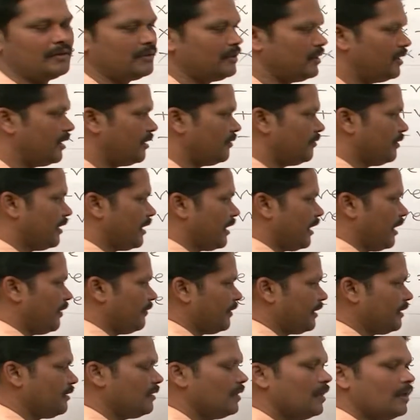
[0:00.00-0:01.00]
Here we are
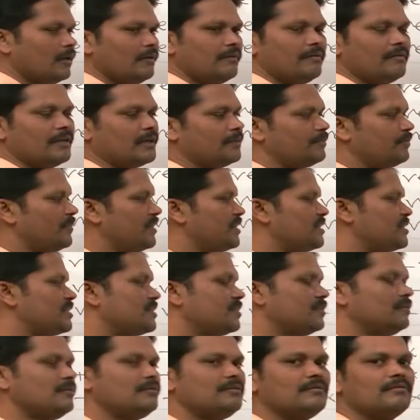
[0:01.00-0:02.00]
having 1
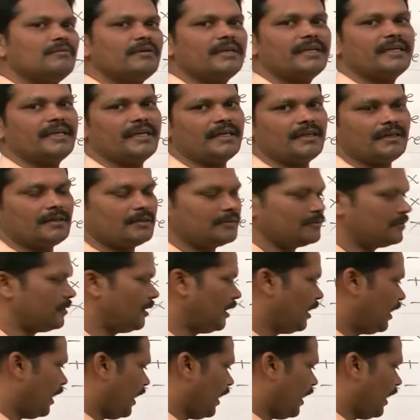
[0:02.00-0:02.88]
positive, 1 negative.